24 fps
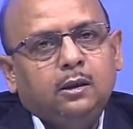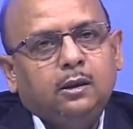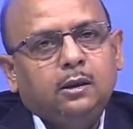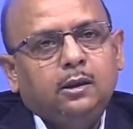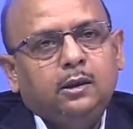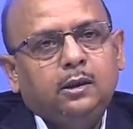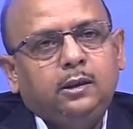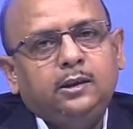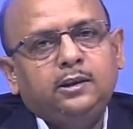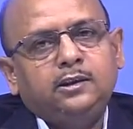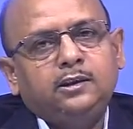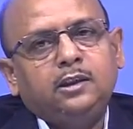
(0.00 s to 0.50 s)

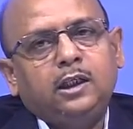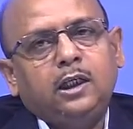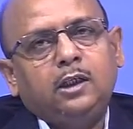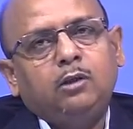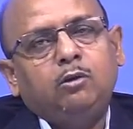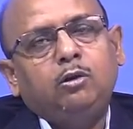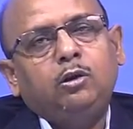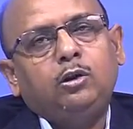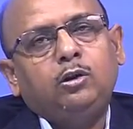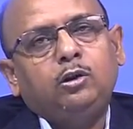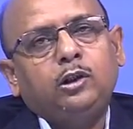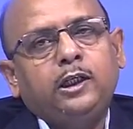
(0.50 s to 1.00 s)
it is not
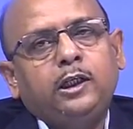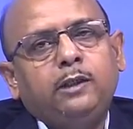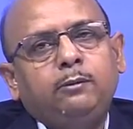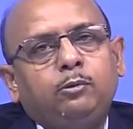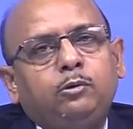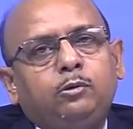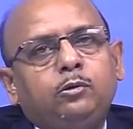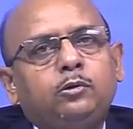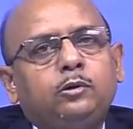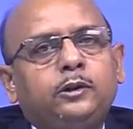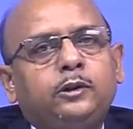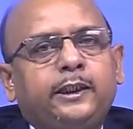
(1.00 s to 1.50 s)
going to help you
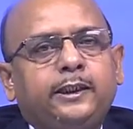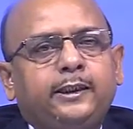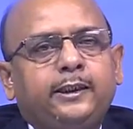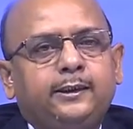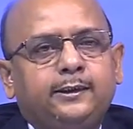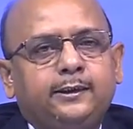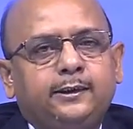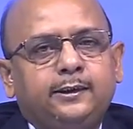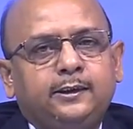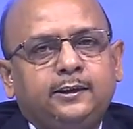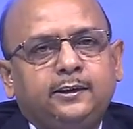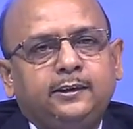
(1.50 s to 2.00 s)
to take
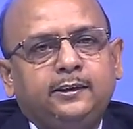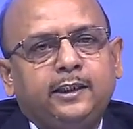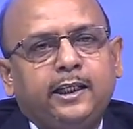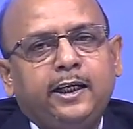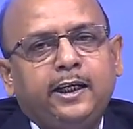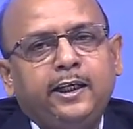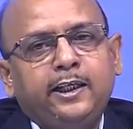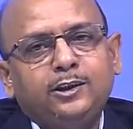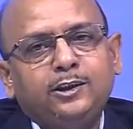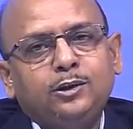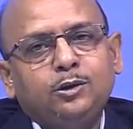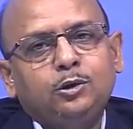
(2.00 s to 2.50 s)
decisions
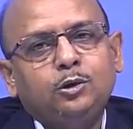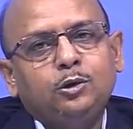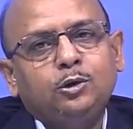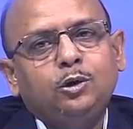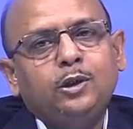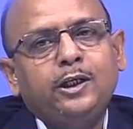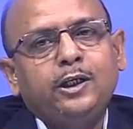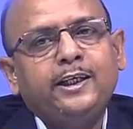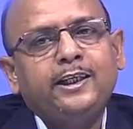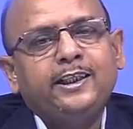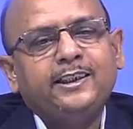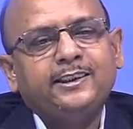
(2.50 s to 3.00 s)
unless you go
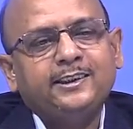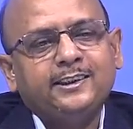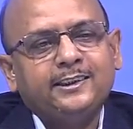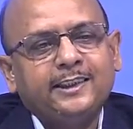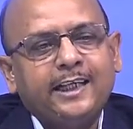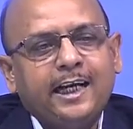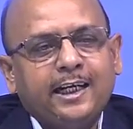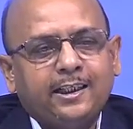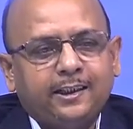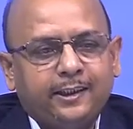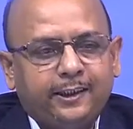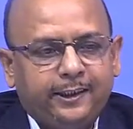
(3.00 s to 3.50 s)
and
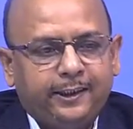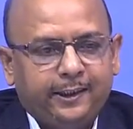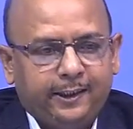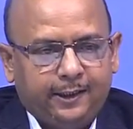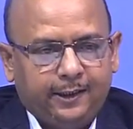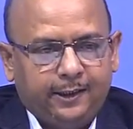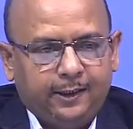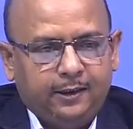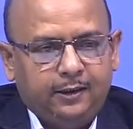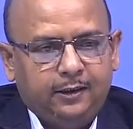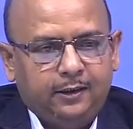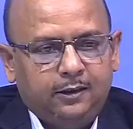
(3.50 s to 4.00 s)
extract the
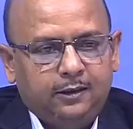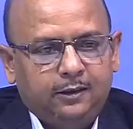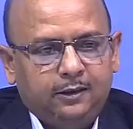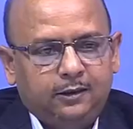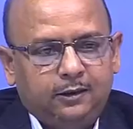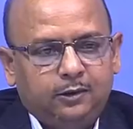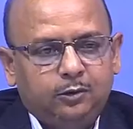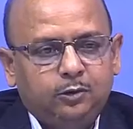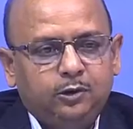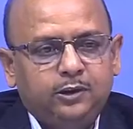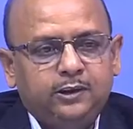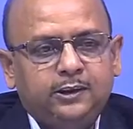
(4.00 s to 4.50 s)
data
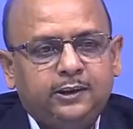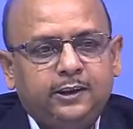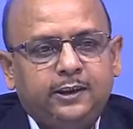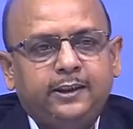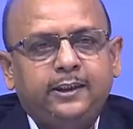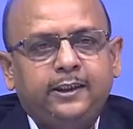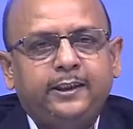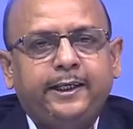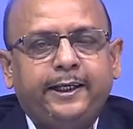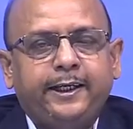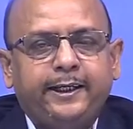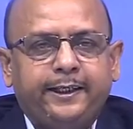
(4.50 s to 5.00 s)
using
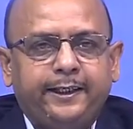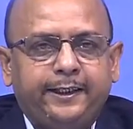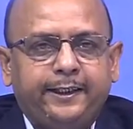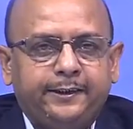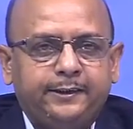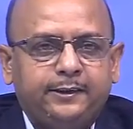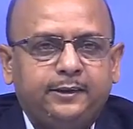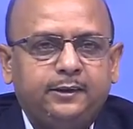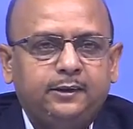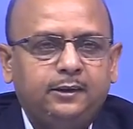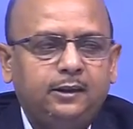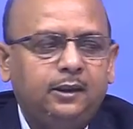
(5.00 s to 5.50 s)
certain
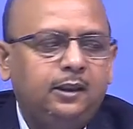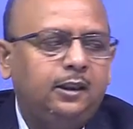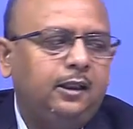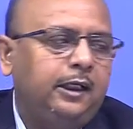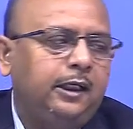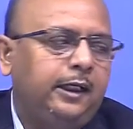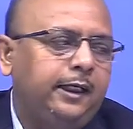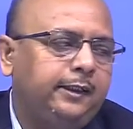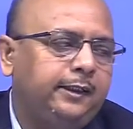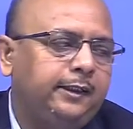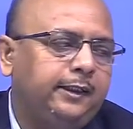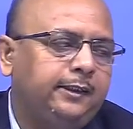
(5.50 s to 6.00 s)
techniques,
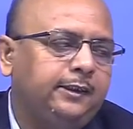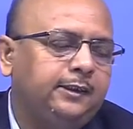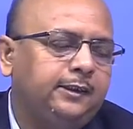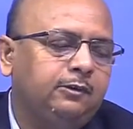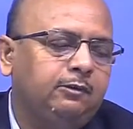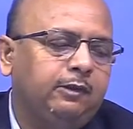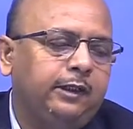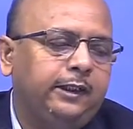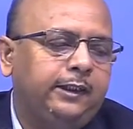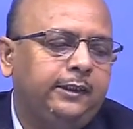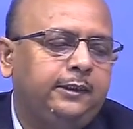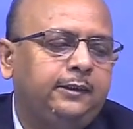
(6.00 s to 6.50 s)
and that is
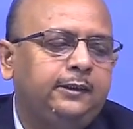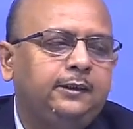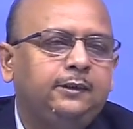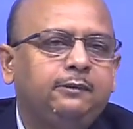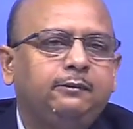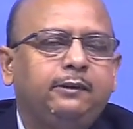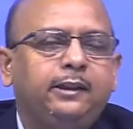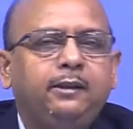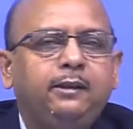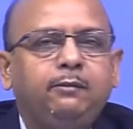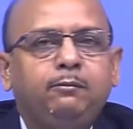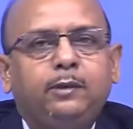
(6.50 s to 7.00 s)
why it is
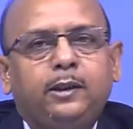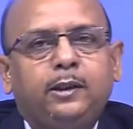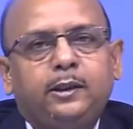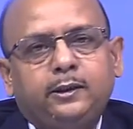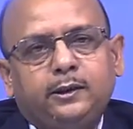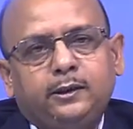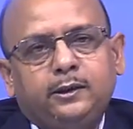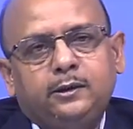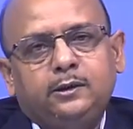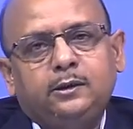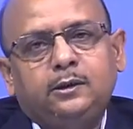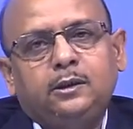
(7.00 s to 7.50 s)
very
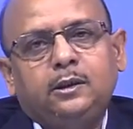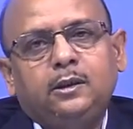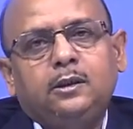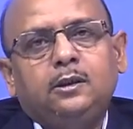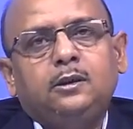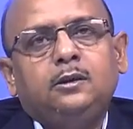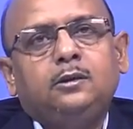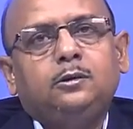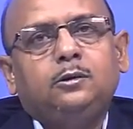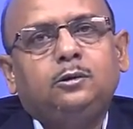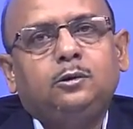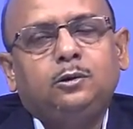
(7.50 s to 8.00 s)
important
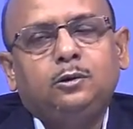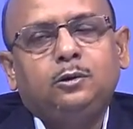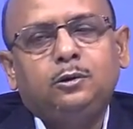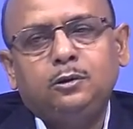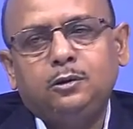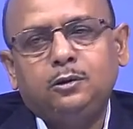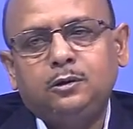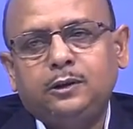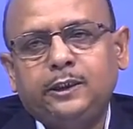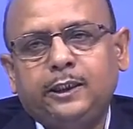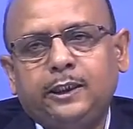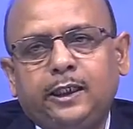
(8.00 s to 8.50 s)
to do
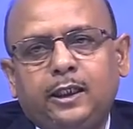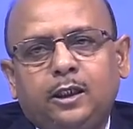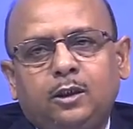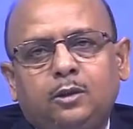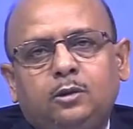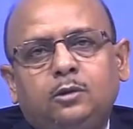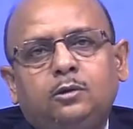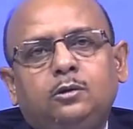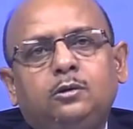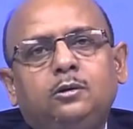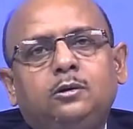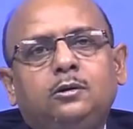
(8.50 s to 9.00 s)
not
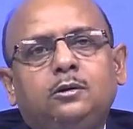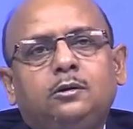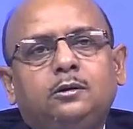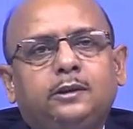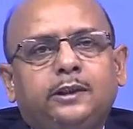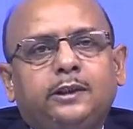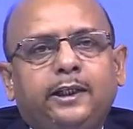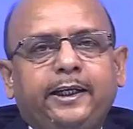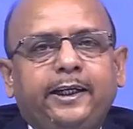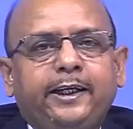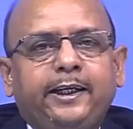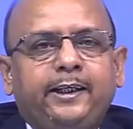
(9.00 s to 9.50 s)
allow
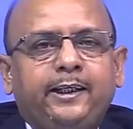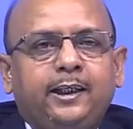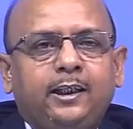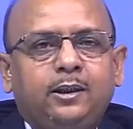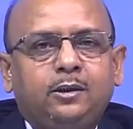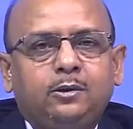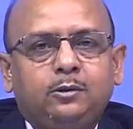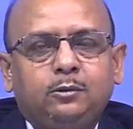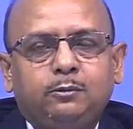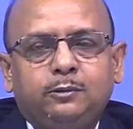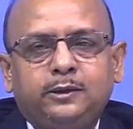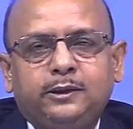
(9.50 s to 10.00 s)
the data
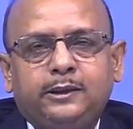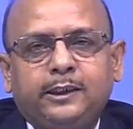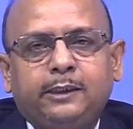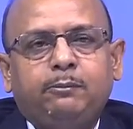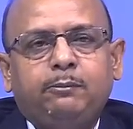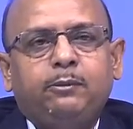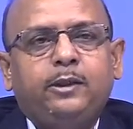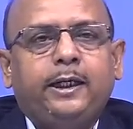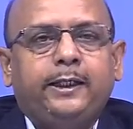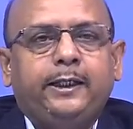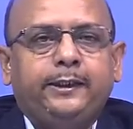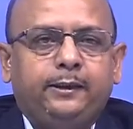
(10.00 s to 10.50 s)
to be kept
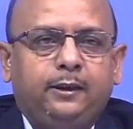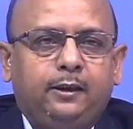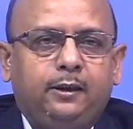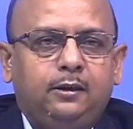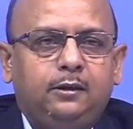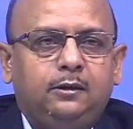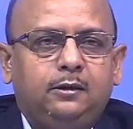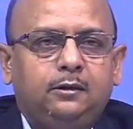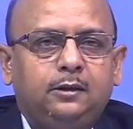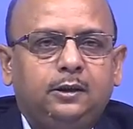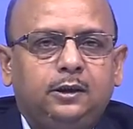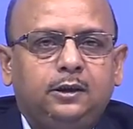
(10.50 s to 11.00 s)
idle.
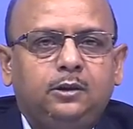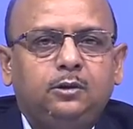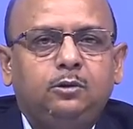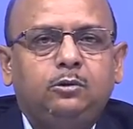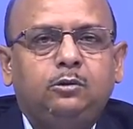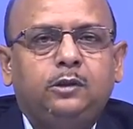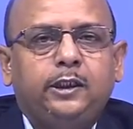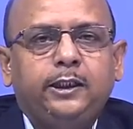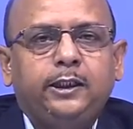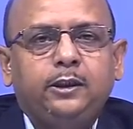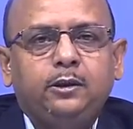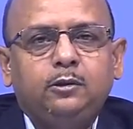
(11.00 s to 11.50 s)
Okay. You
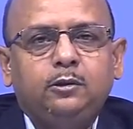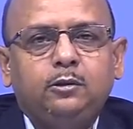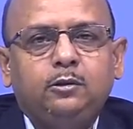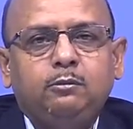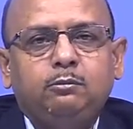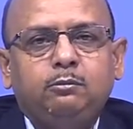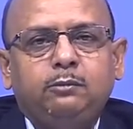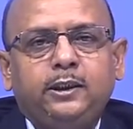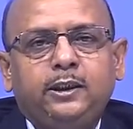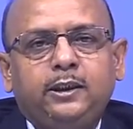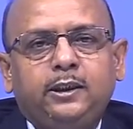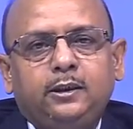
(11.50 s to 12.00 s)
try to
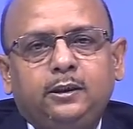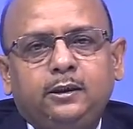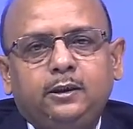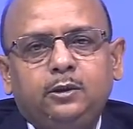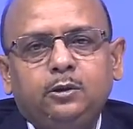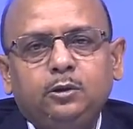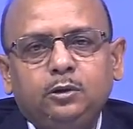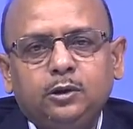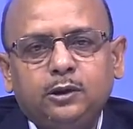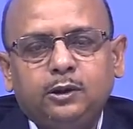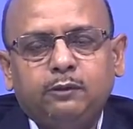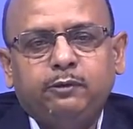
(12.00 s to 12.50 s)
make
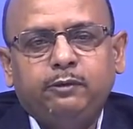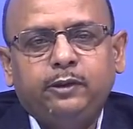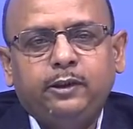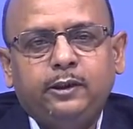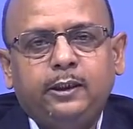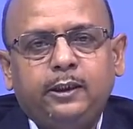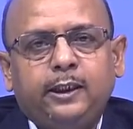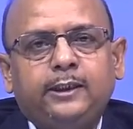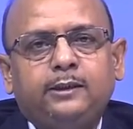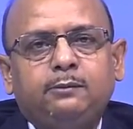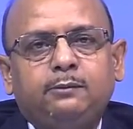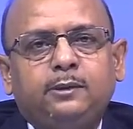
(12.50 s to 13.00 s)
use of it
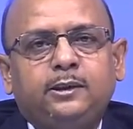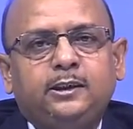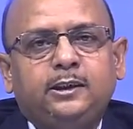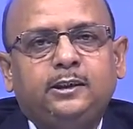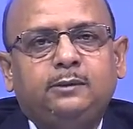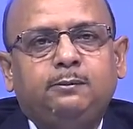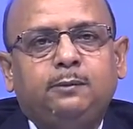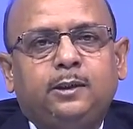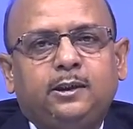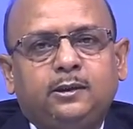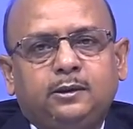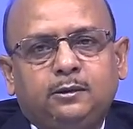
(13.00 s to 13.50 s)
as much as
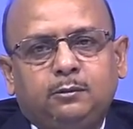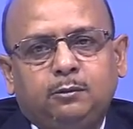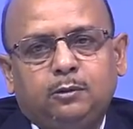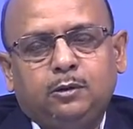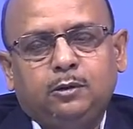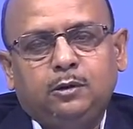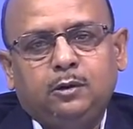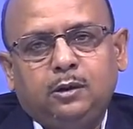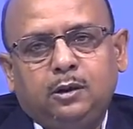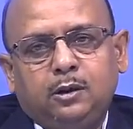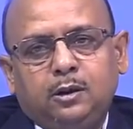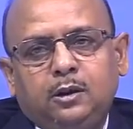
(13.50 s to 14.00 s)

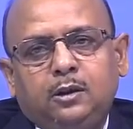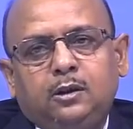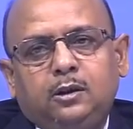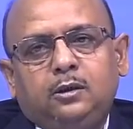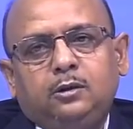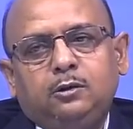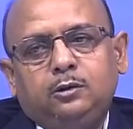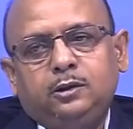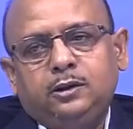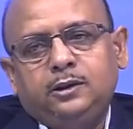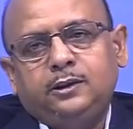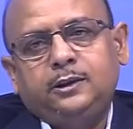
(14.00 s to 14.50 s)
possible
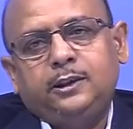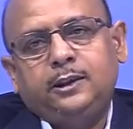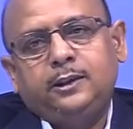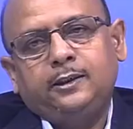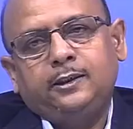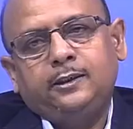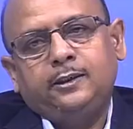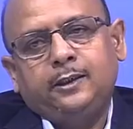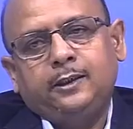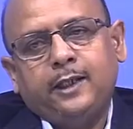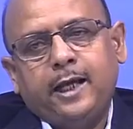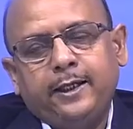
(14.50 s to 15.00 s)
using
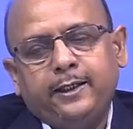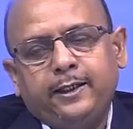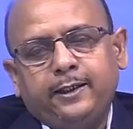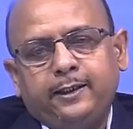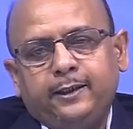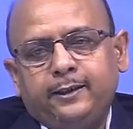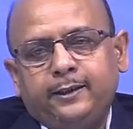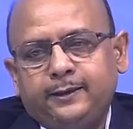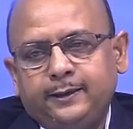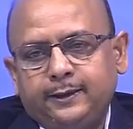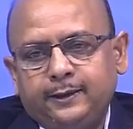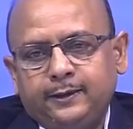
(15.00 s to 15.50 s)
certain
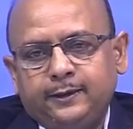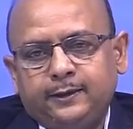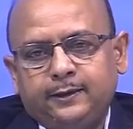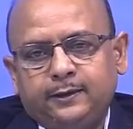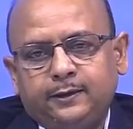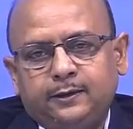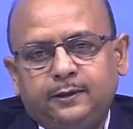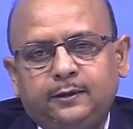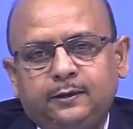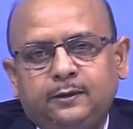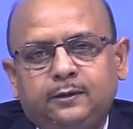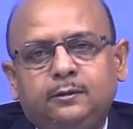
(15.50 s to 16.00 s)

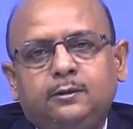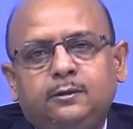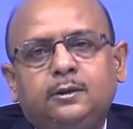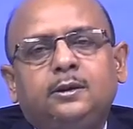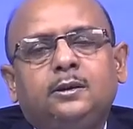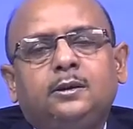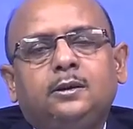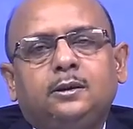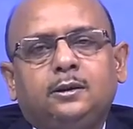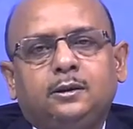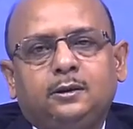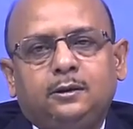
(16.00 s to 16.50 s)
analysis
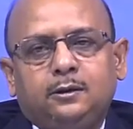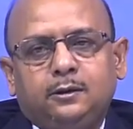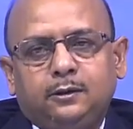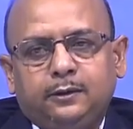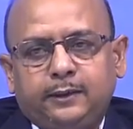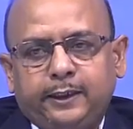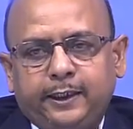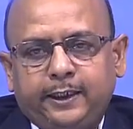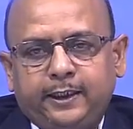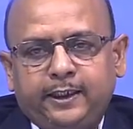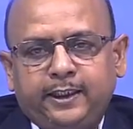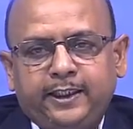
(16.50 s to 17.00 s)

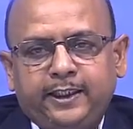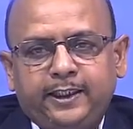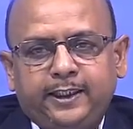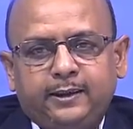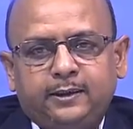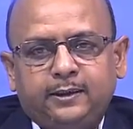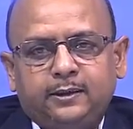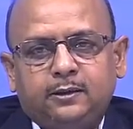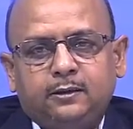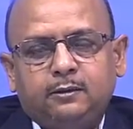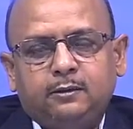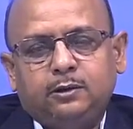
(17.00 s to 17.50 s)

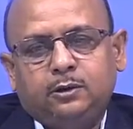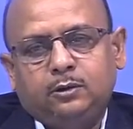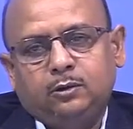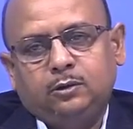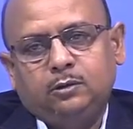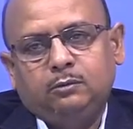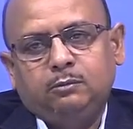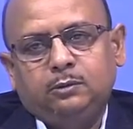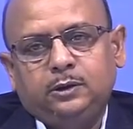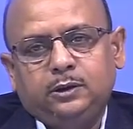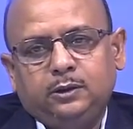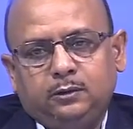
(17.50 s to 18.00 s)
techniques, it
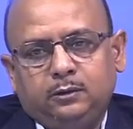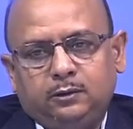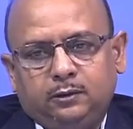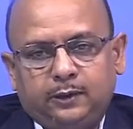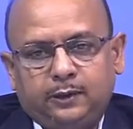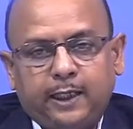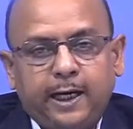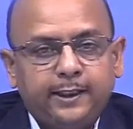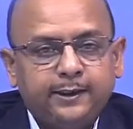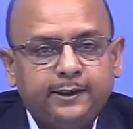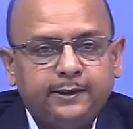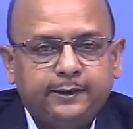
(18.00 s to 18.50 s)
could be
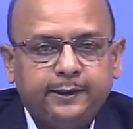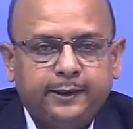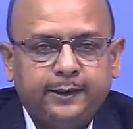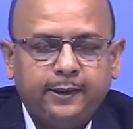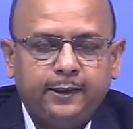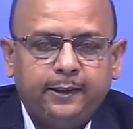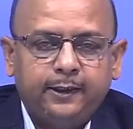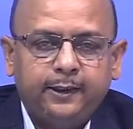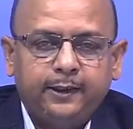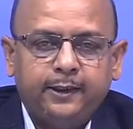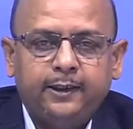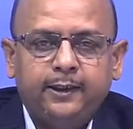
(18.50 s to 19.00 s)
statistical
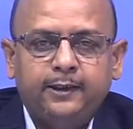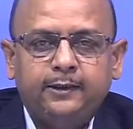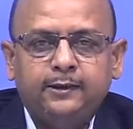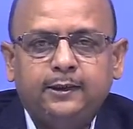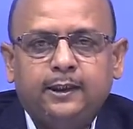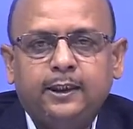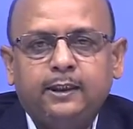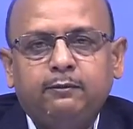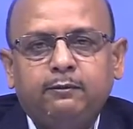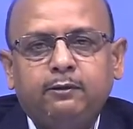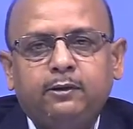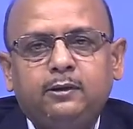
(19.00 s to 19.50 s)
techniques
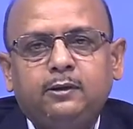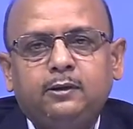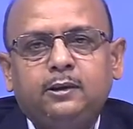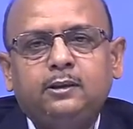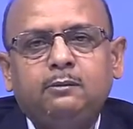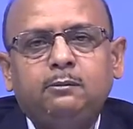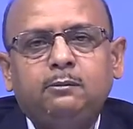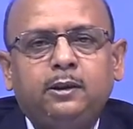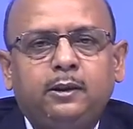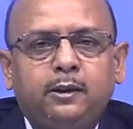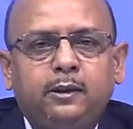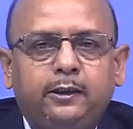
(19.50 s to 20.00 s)
or even
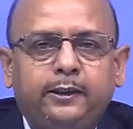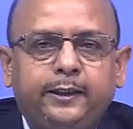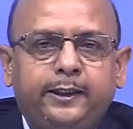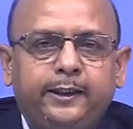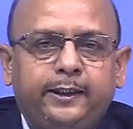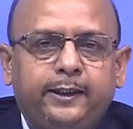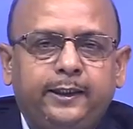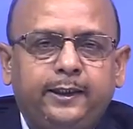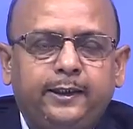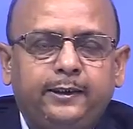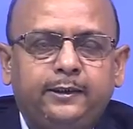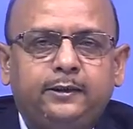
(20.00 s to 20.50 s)
judgmental
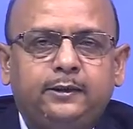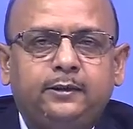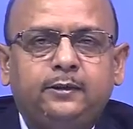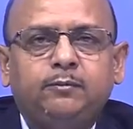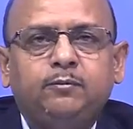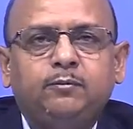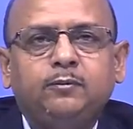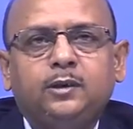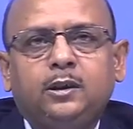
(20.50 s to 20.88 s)
techniques,